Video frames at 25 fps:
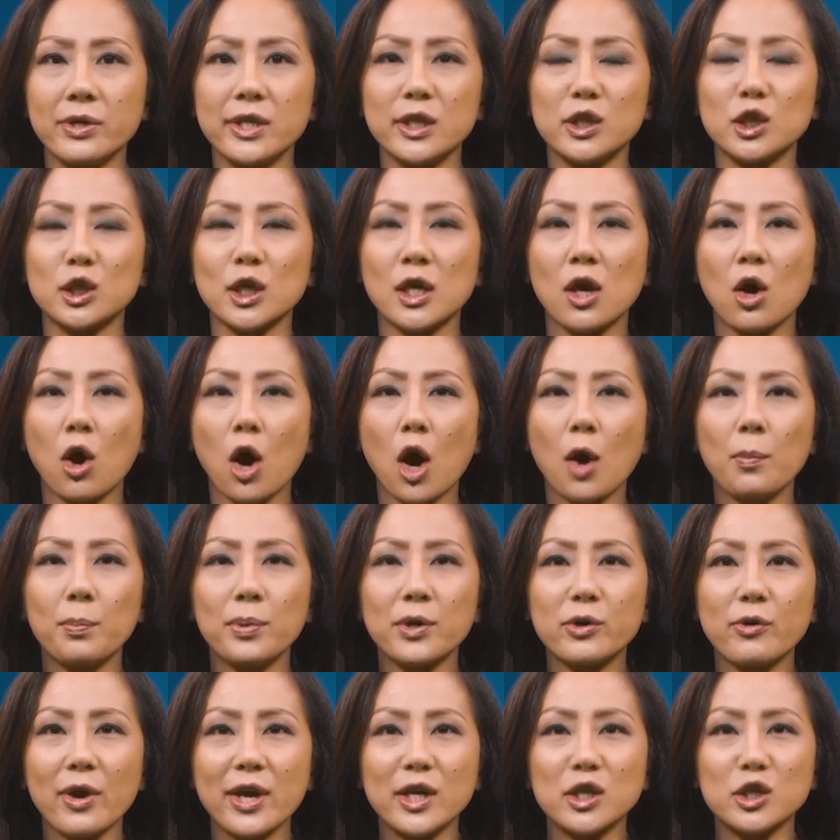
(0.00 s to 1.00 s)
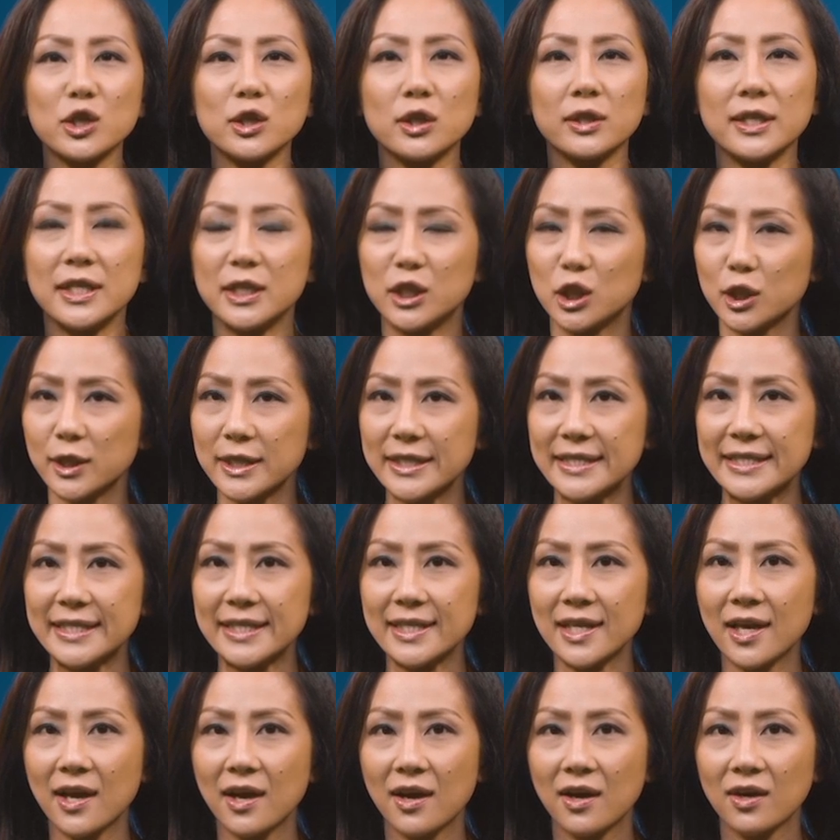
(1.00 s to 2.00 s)
reach, operational
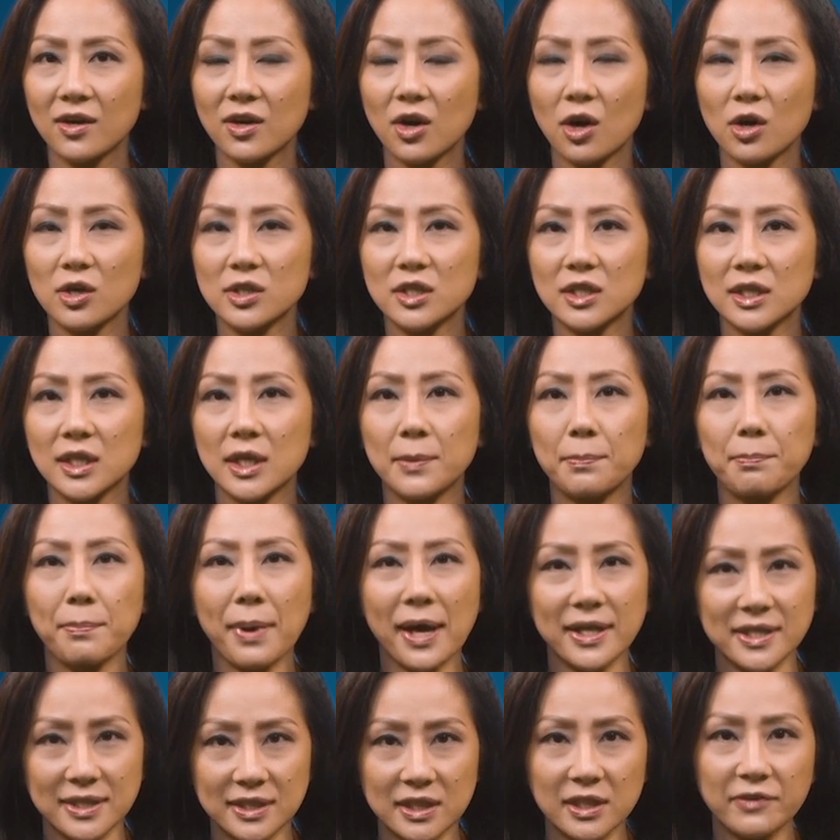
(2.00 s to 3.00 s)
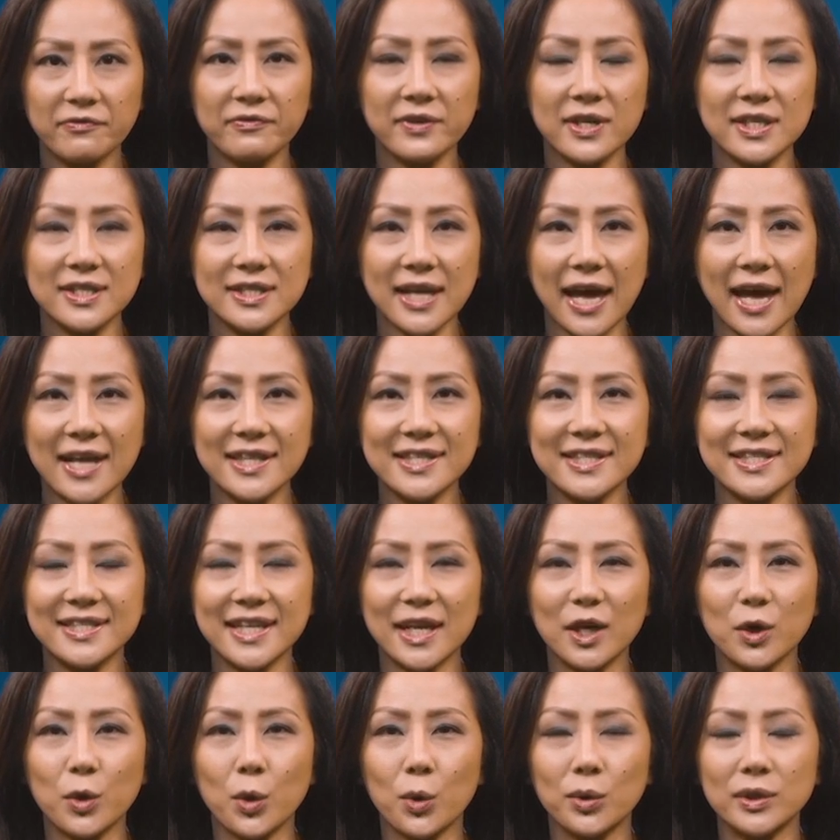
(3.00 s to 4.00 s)
agility, cost competitiveness and
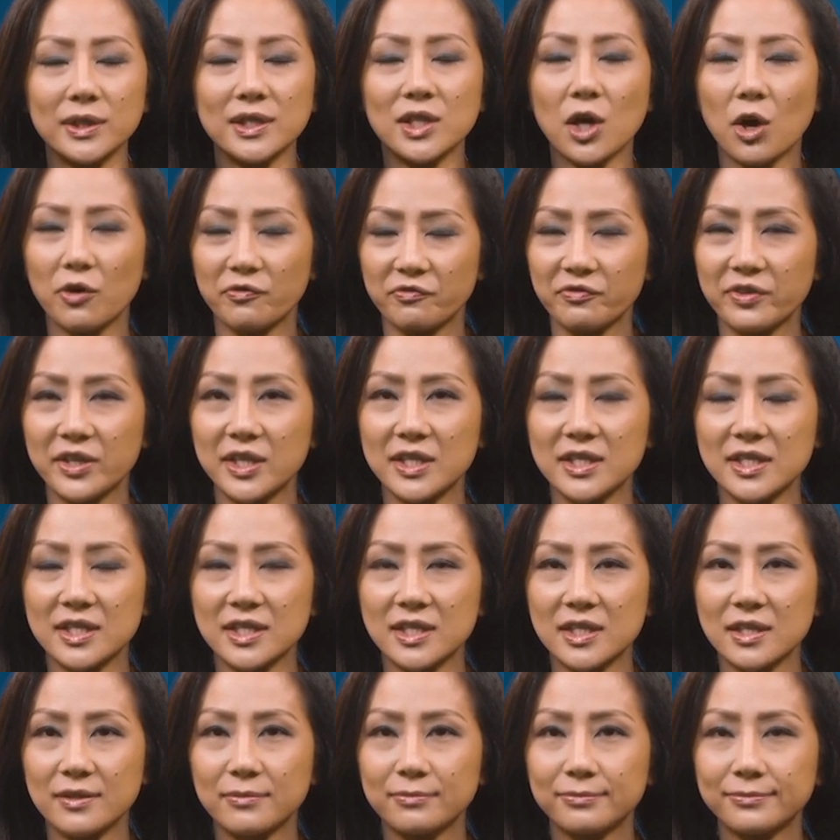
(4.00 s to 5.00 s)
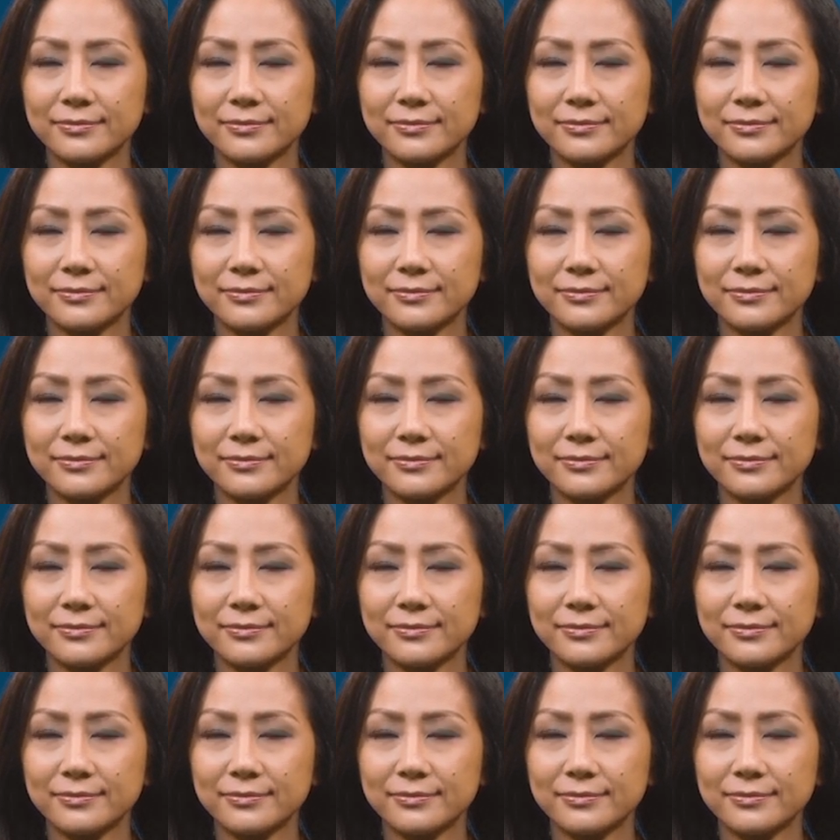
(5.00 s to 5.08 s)
stakeholder confidence.